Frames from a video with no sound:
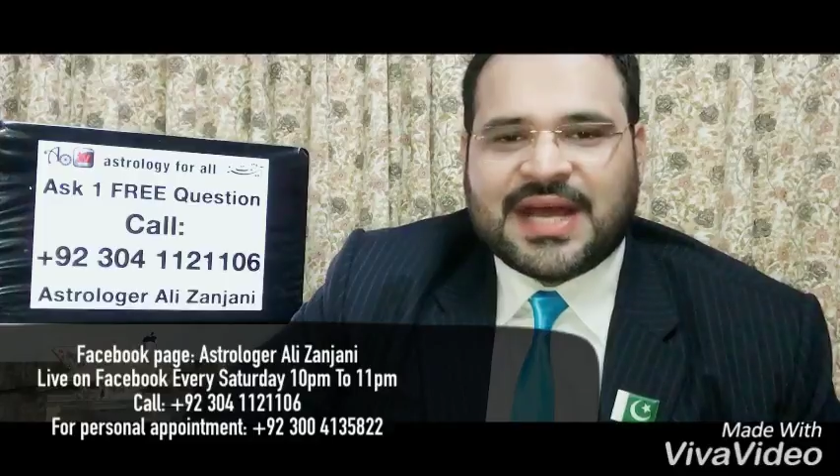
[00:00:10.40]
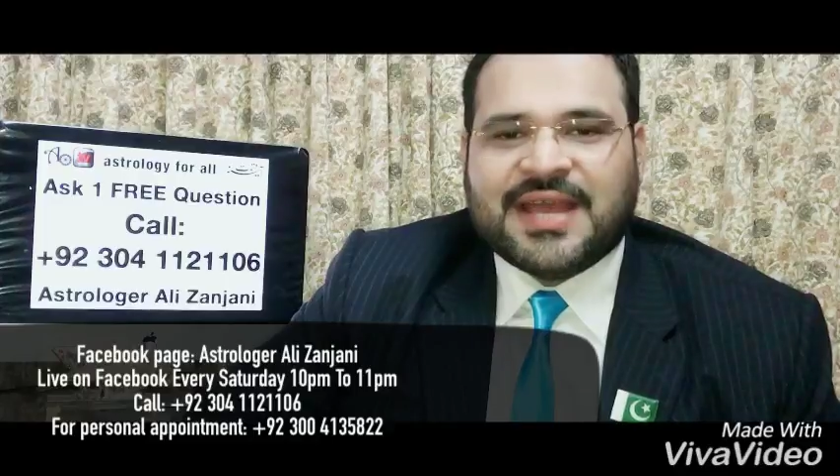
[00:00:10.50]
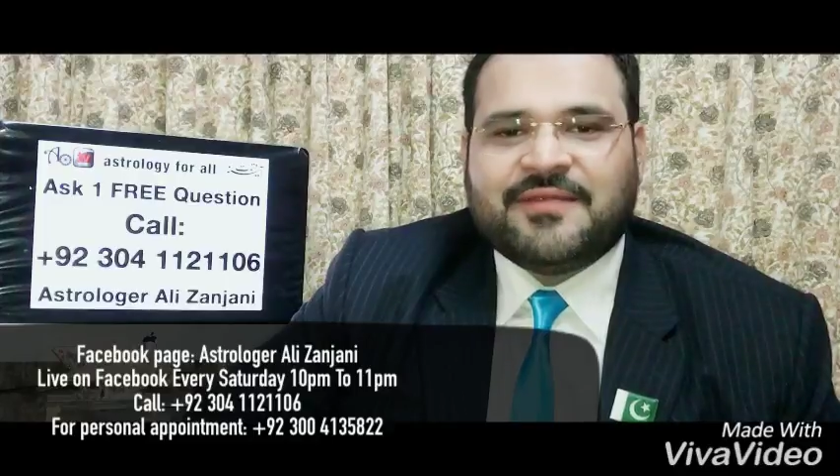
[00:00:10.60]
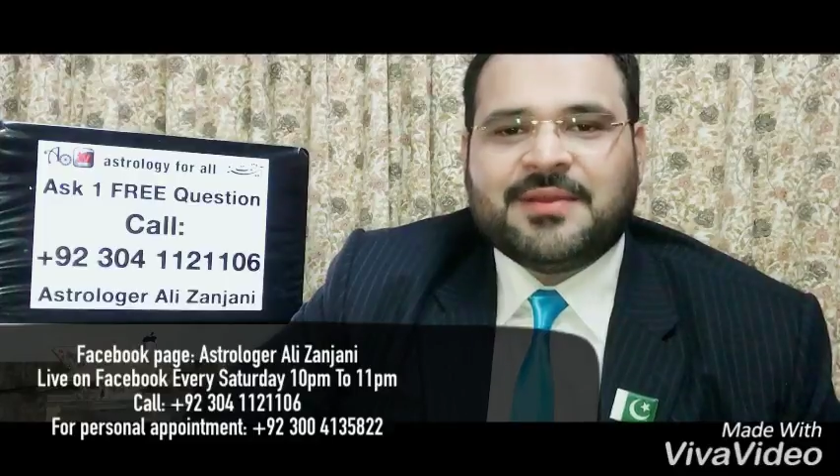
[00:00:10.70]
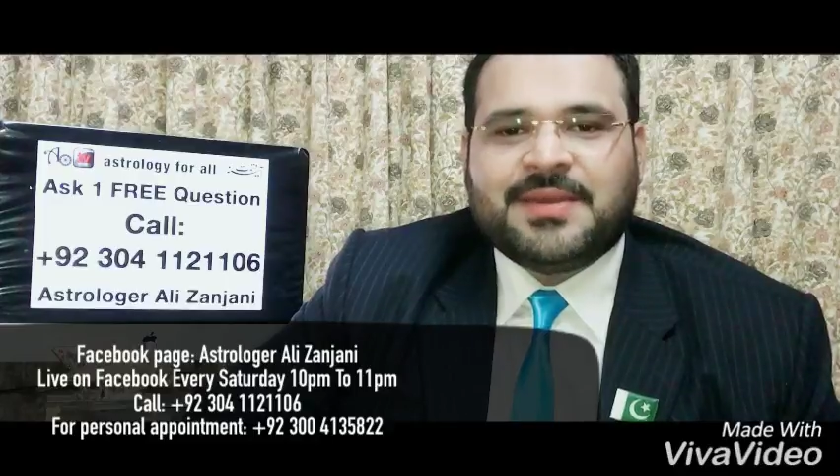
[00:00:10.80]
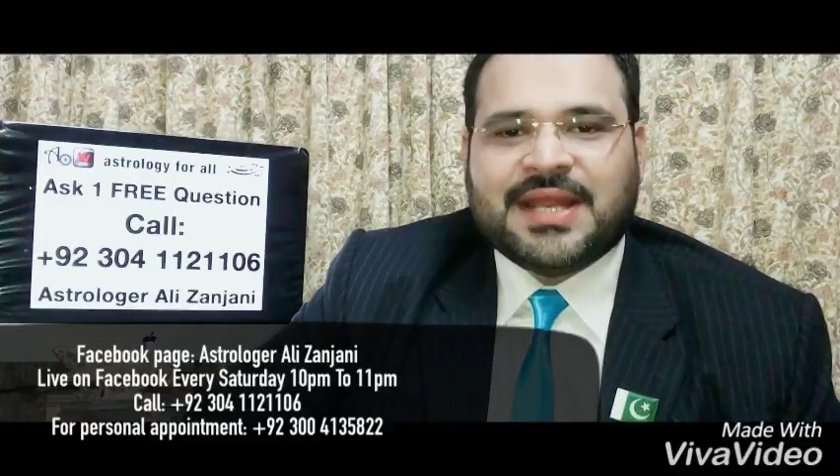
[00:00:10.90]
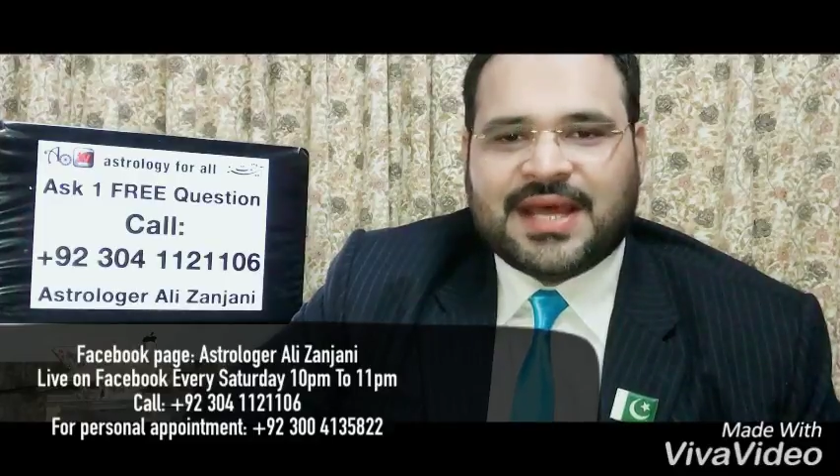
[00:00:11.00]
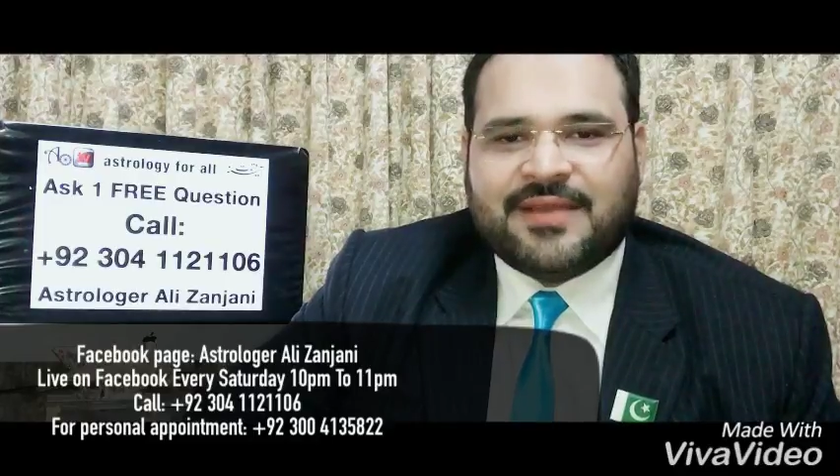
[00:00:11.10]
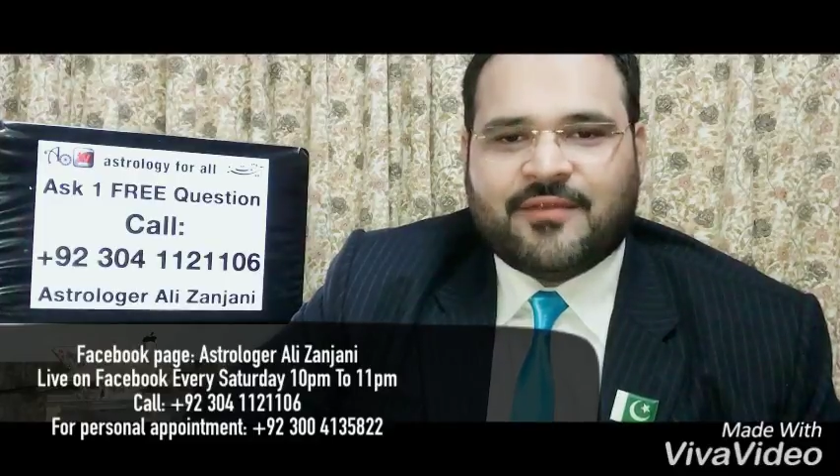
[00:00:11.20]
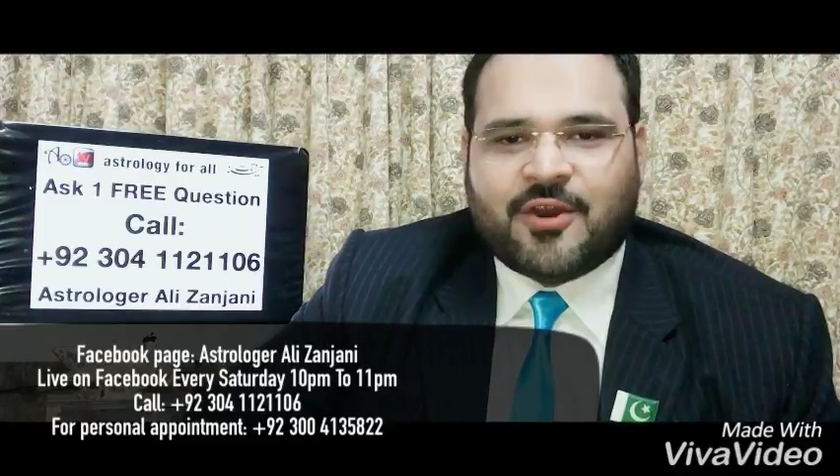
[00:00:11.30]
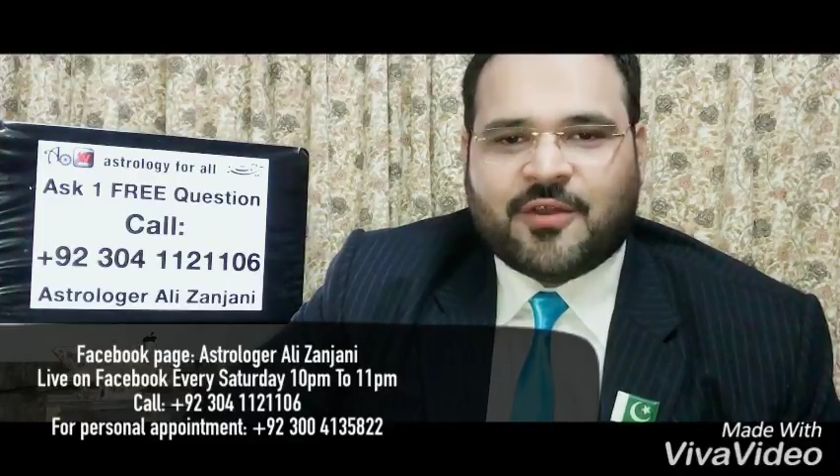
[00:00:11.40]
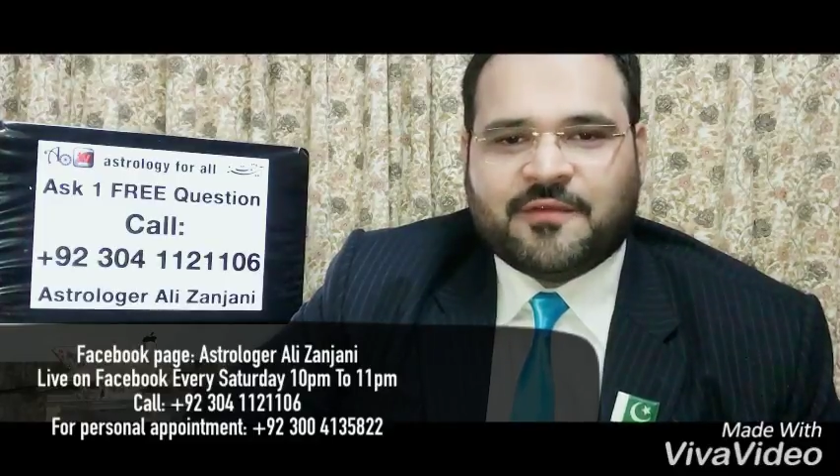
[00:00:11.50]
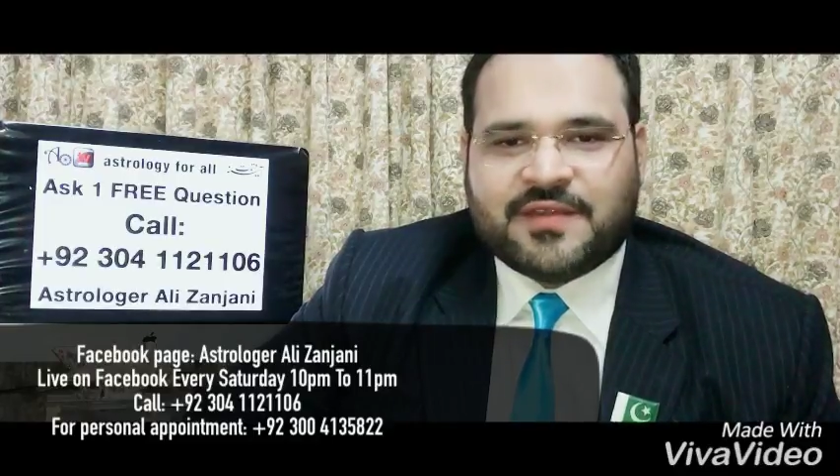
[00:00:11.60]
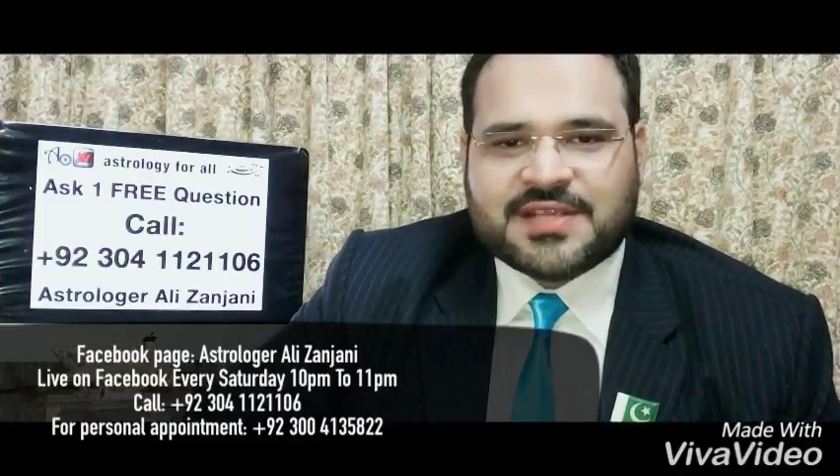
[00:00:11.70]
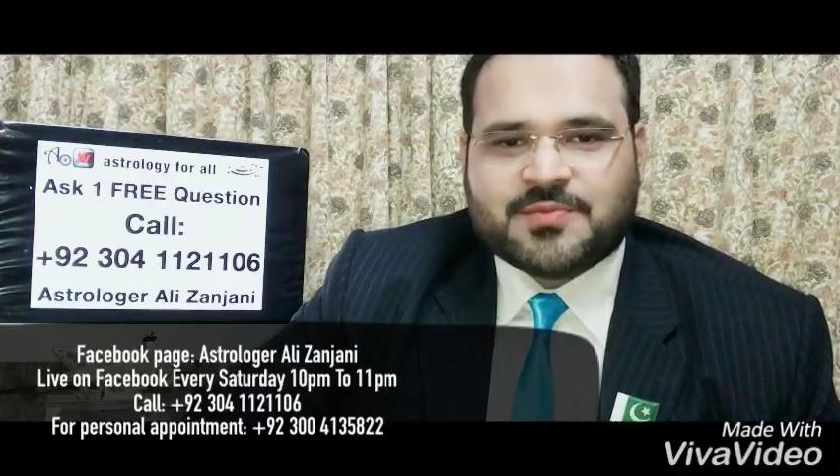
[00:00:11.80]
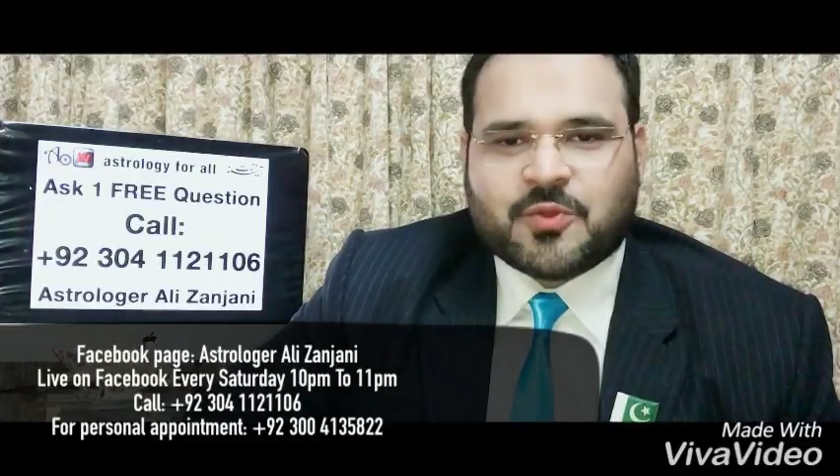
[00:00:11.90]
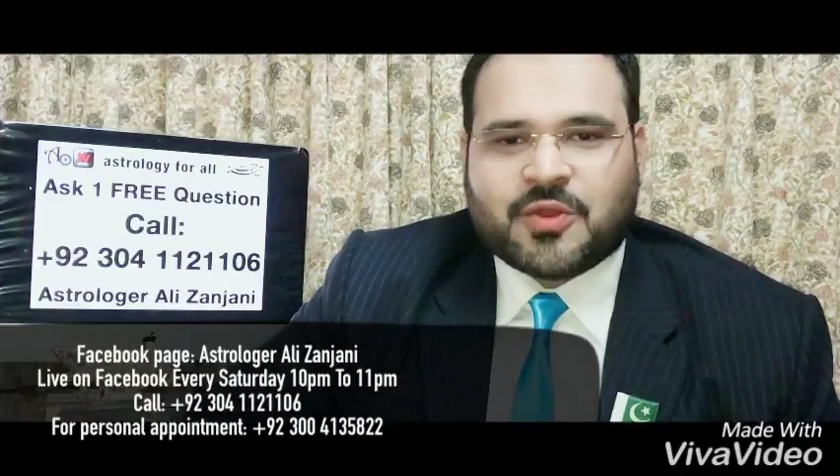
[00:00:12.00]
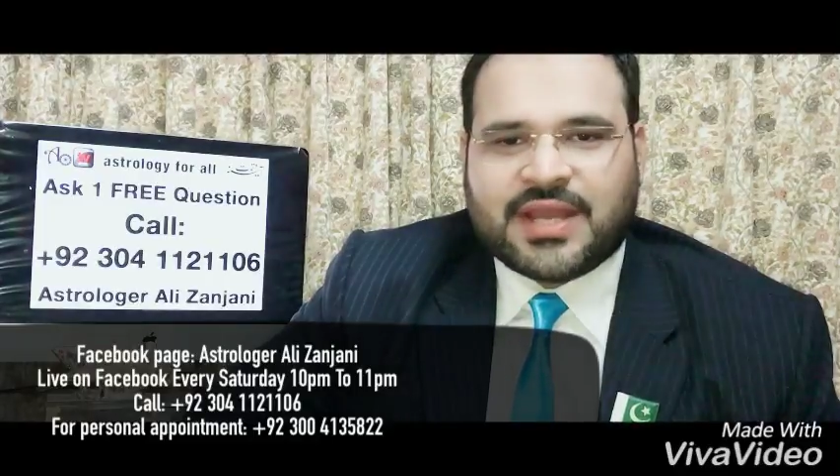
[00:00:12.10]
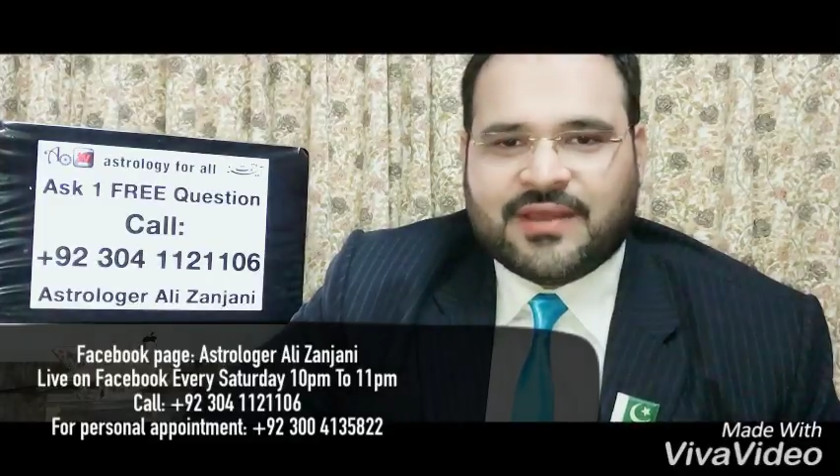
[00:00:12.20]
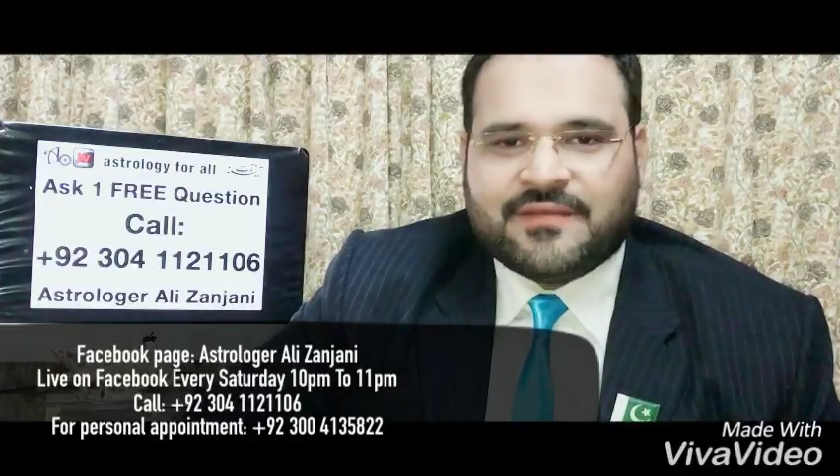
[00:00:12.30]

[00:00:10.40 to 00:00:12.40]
I will be live on Facebook